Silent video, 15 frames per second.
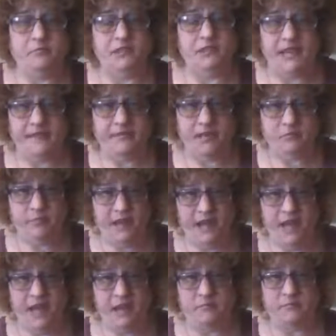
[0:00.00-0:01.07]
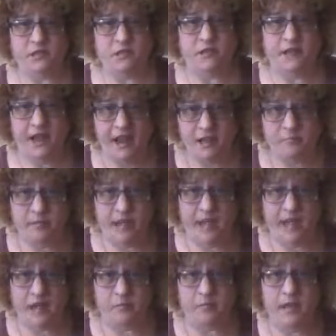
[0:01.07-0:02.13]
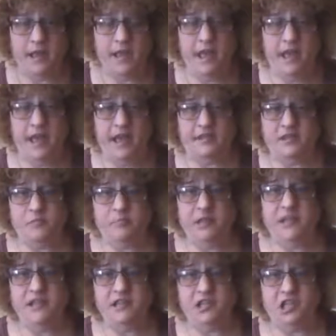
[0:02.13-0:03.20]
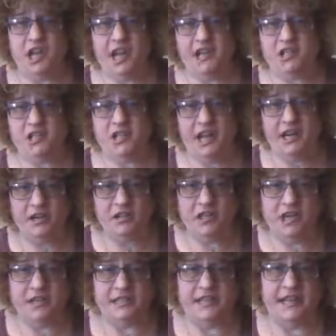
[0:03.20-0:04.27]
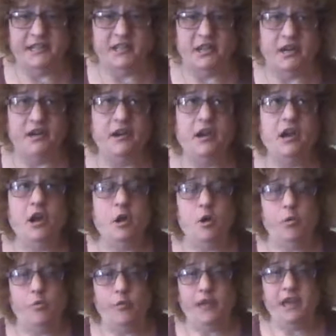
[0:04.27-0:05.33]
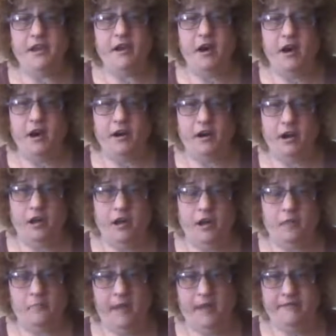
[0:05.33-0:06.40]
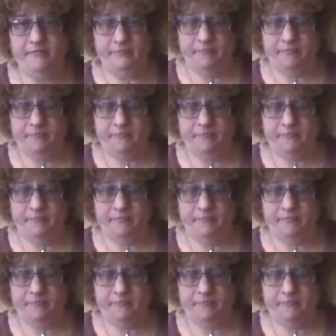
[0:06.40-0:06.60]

7 p.m. to 9 p.m. at the Be the Change Energy Center, we are, my